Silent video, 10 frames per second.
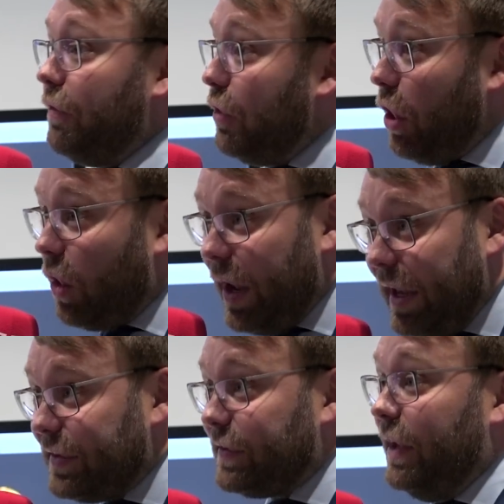of
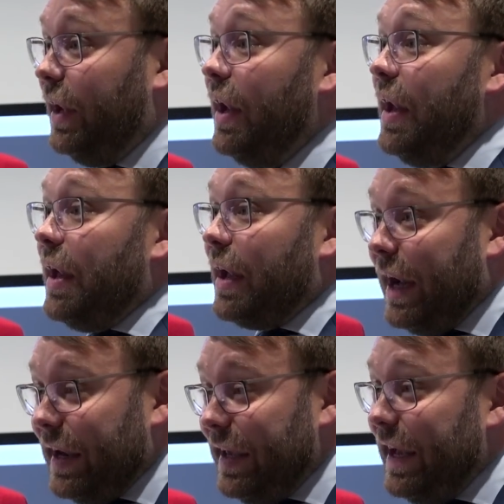great uh,
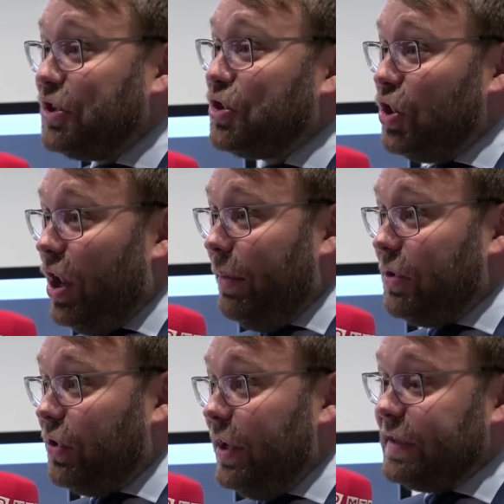cutting edge
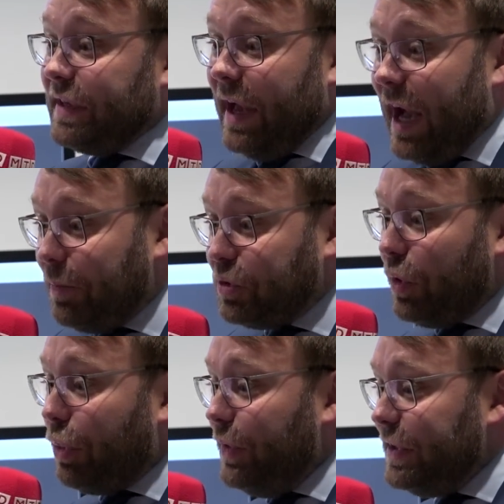geometries up
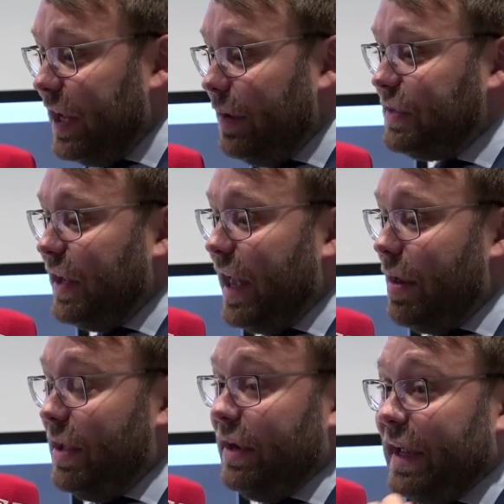to three times
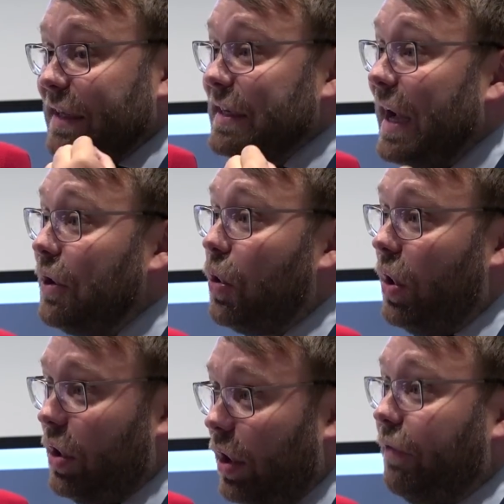diameter. That's
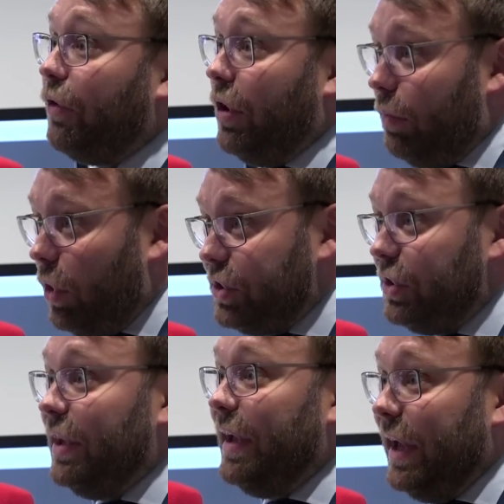unheard of for a
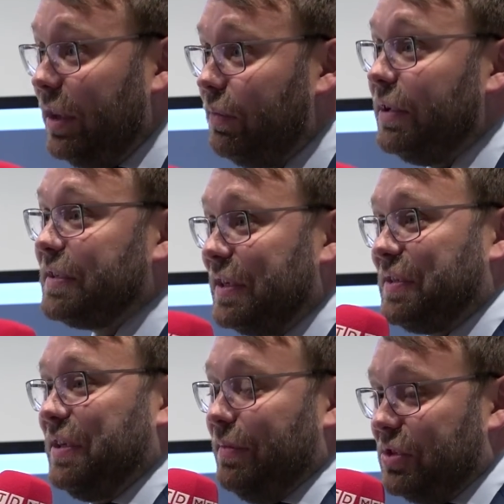modular end mill
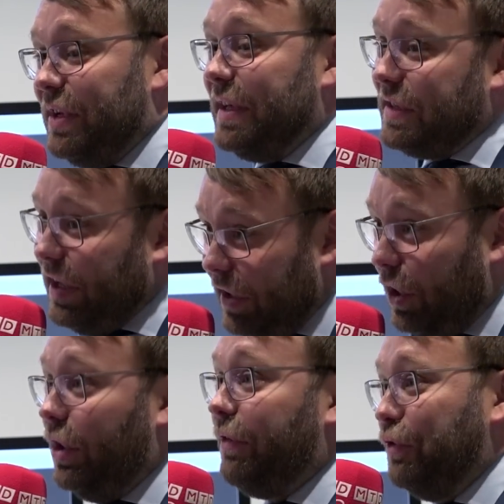system. So that's a
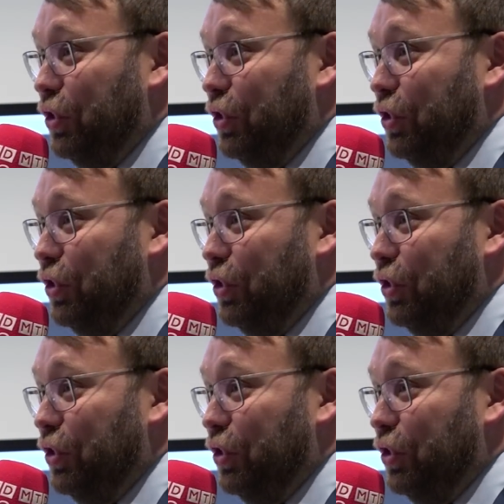lot of